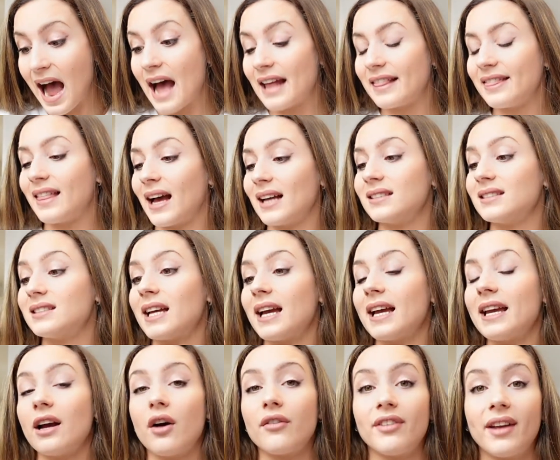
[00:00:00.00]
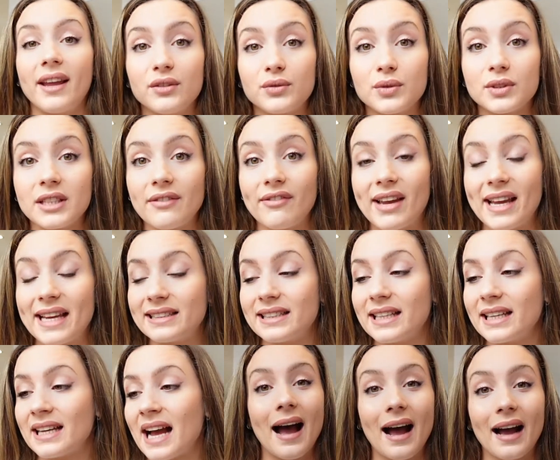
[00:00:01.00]
that day of intuitive
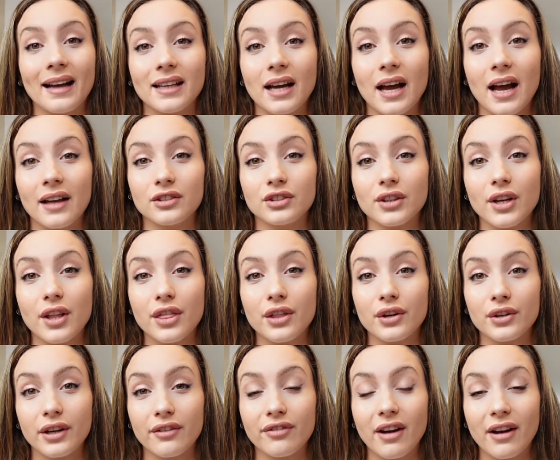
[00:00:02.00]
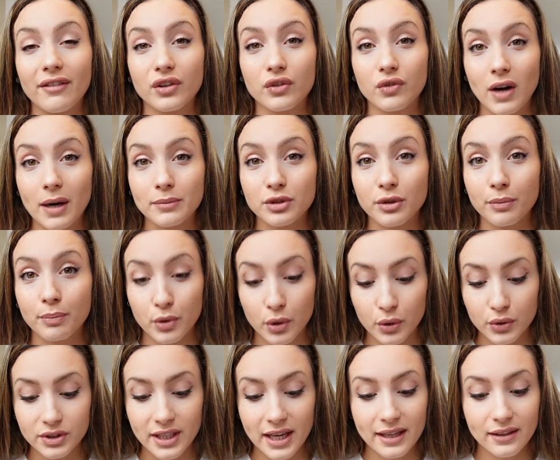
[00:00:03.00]
eating, I had 135 grams of
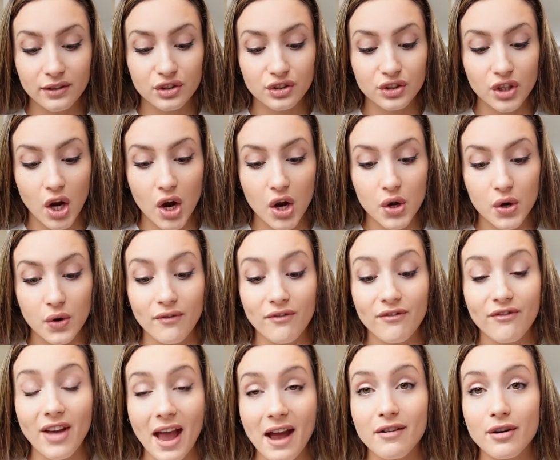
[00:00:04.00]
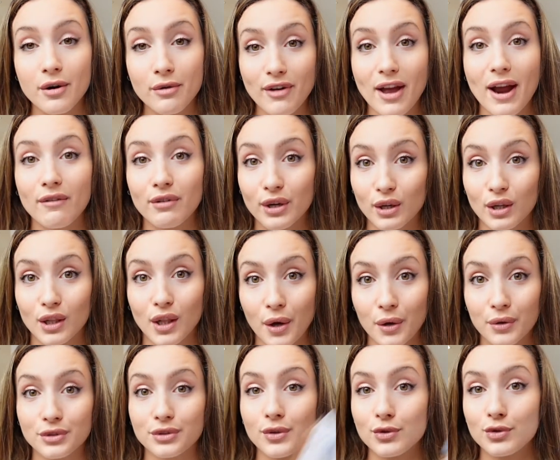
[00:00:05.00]
protein, so very, very
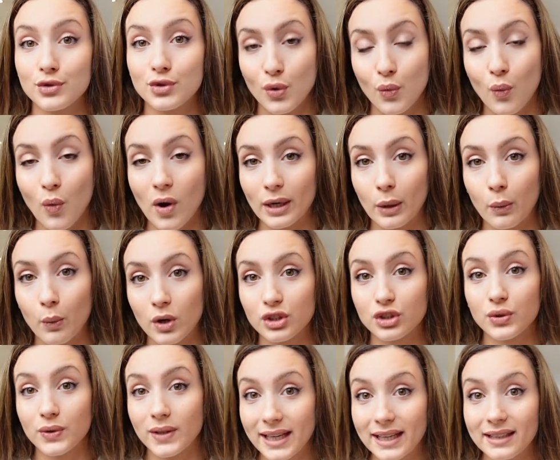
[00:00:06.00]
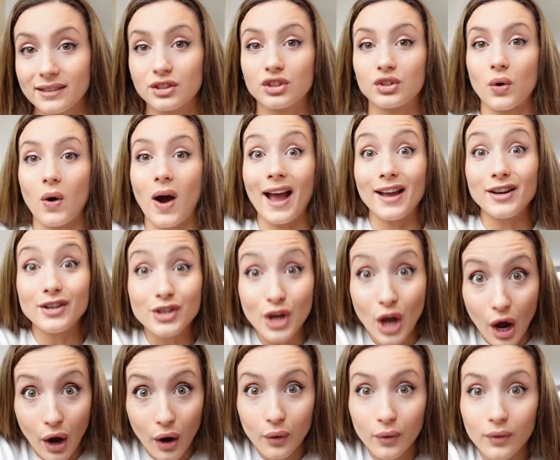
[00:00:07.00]
close to what I want to eat. So I
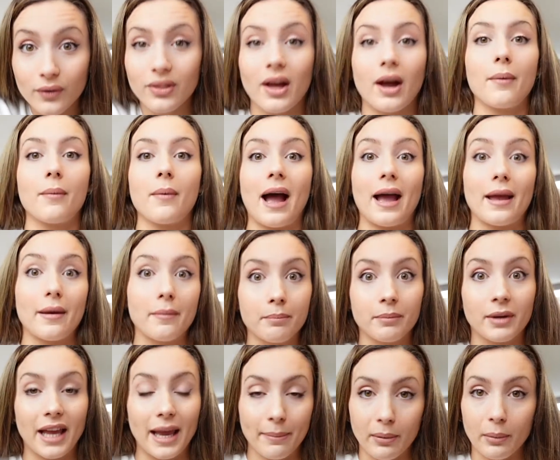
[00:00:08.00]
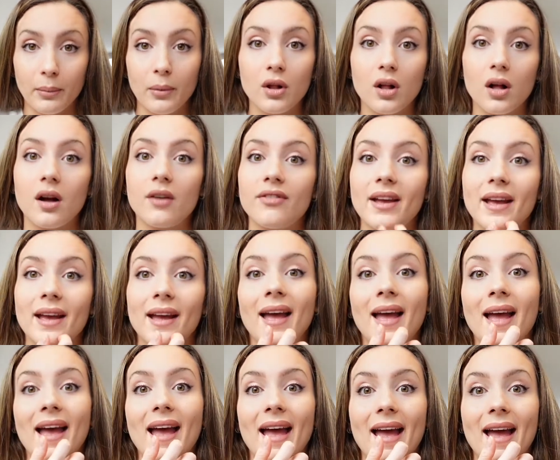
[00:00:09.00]
know that I'm capable of it
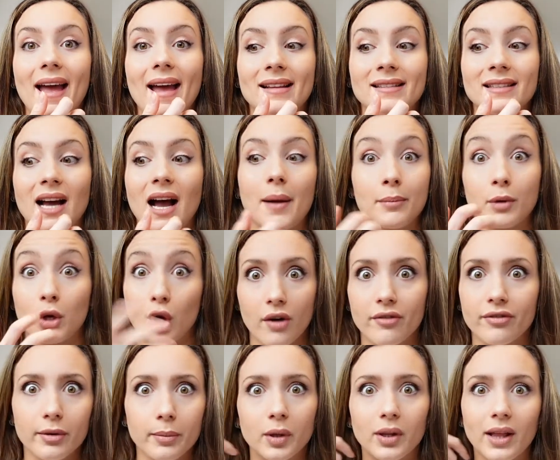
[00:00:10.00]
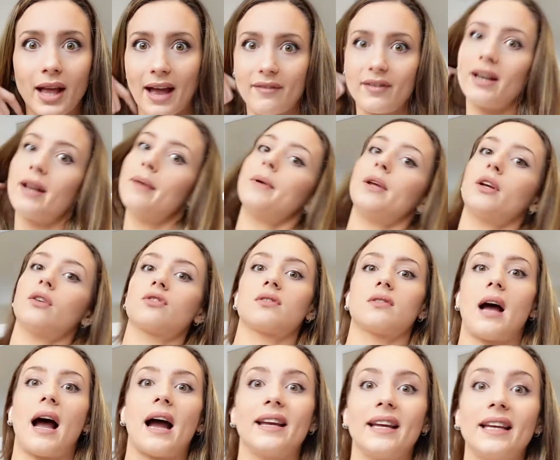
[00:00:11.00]
and I'm comfortable having it because
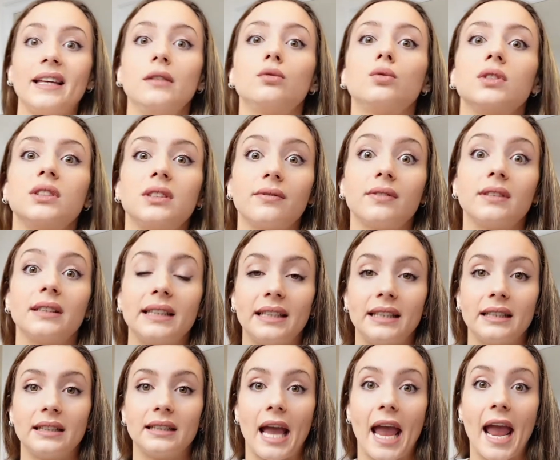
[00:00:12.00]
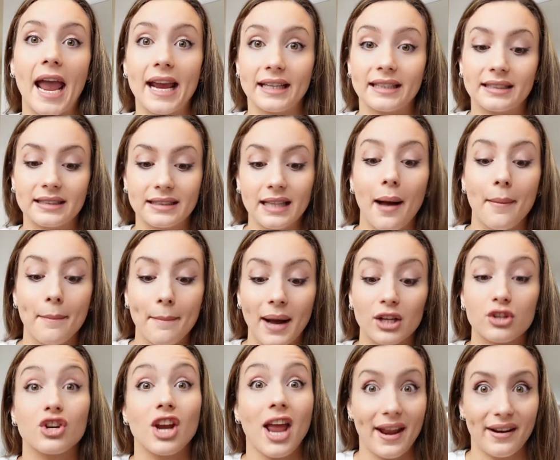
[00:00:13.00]
I intuitively ate that
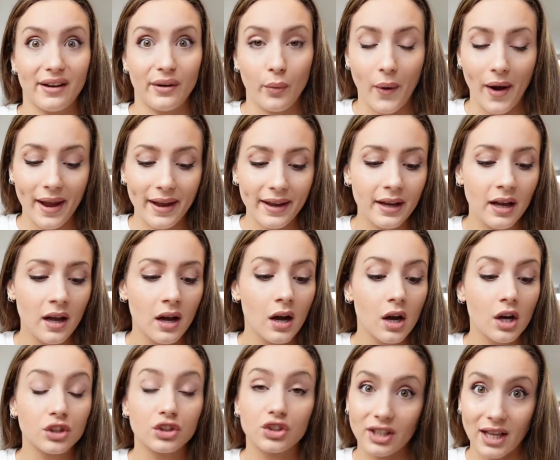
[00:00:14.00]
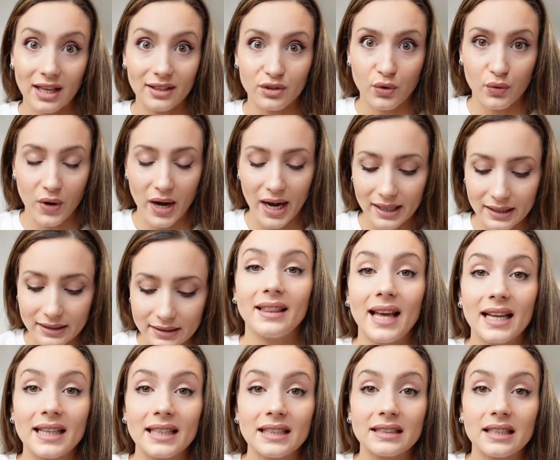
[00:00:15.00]
much anyway. So that's great.
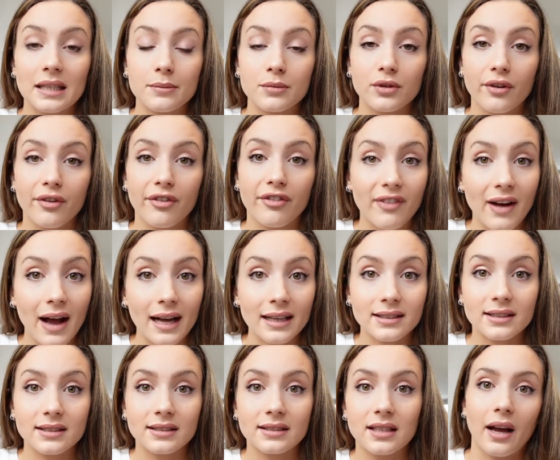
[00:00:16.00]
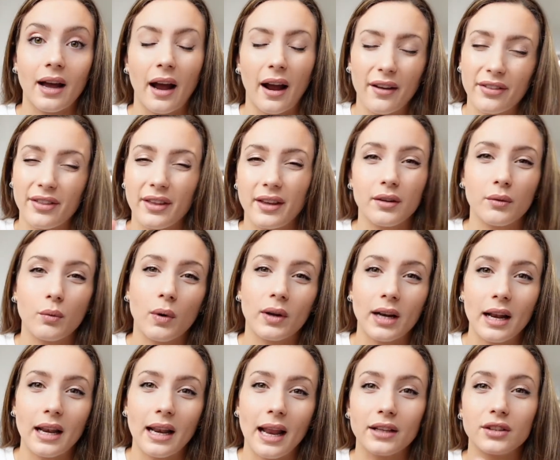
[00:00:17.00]
Then in terms of fats, I think what
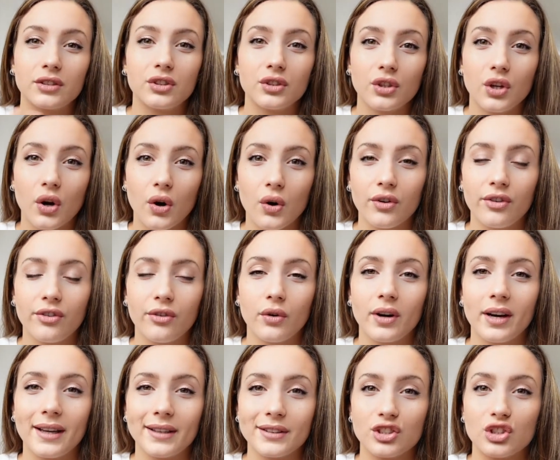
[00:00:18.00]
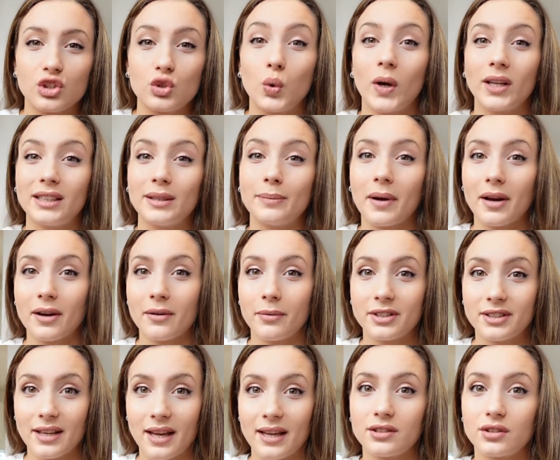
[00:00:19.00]
I like to go for is
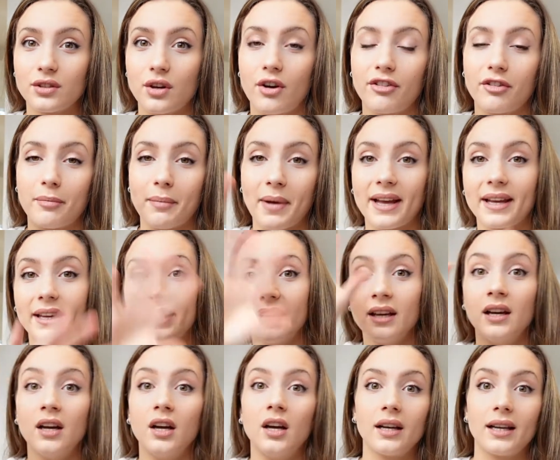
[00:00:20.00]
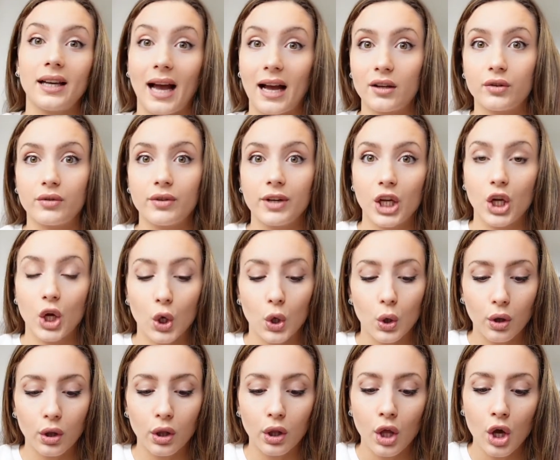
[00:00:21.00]
25% of my calorie
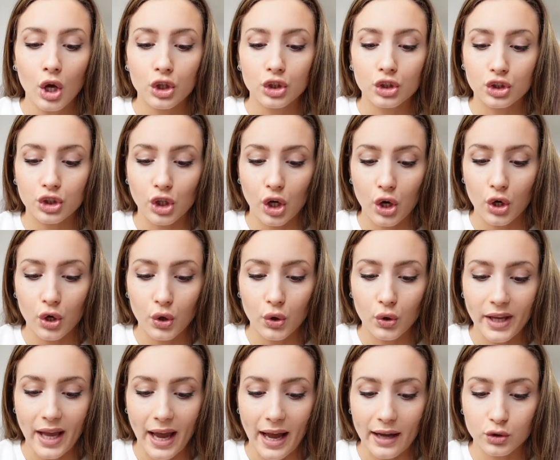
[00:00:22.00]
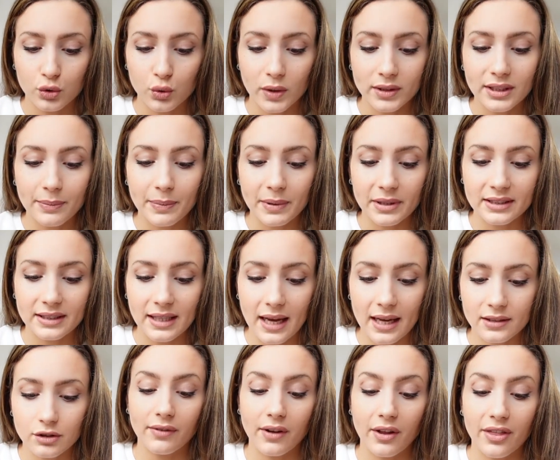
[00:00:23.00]
goal. So yeah,
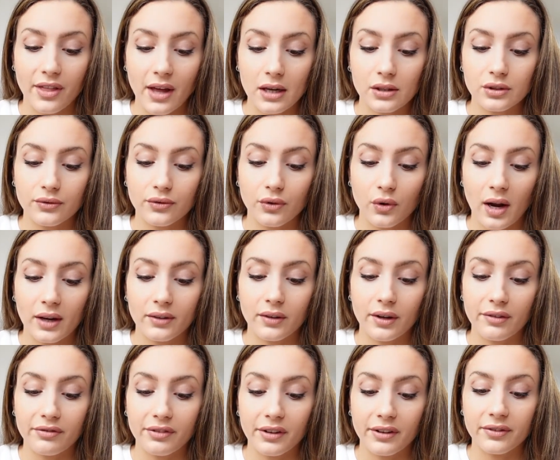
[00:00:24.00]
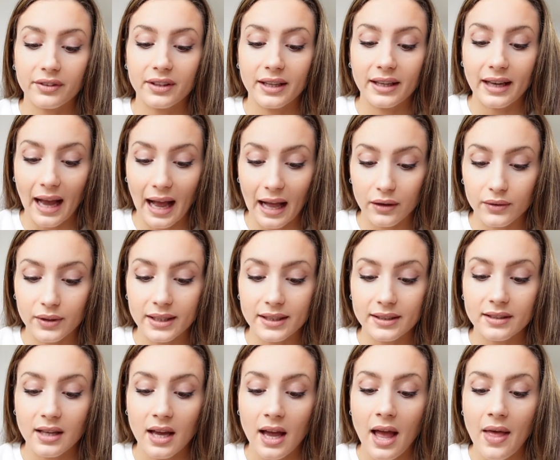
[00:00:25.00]
20% of 1,450
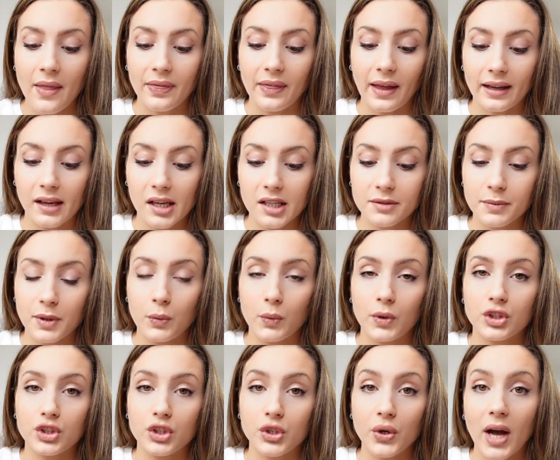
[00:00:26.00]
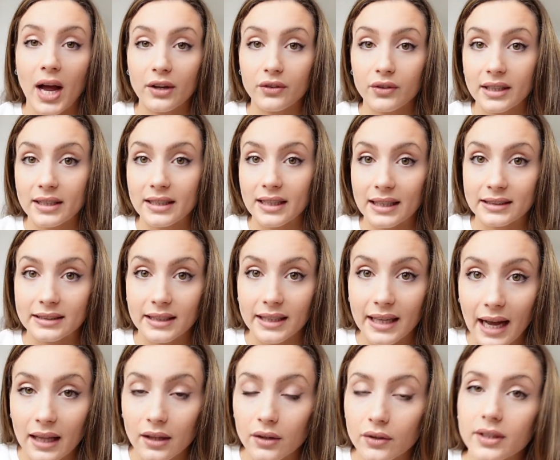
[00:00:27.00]
calories, that gives me with 290
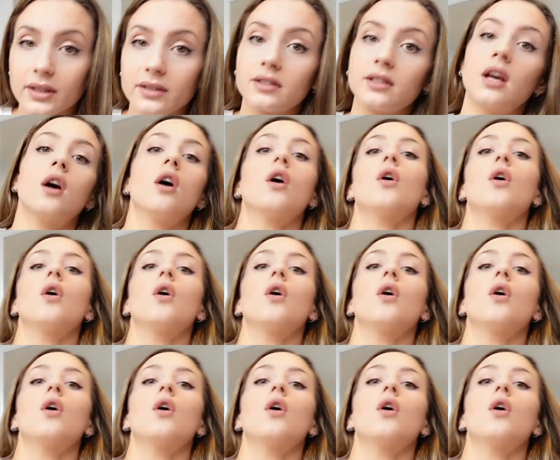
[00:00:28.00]
calories.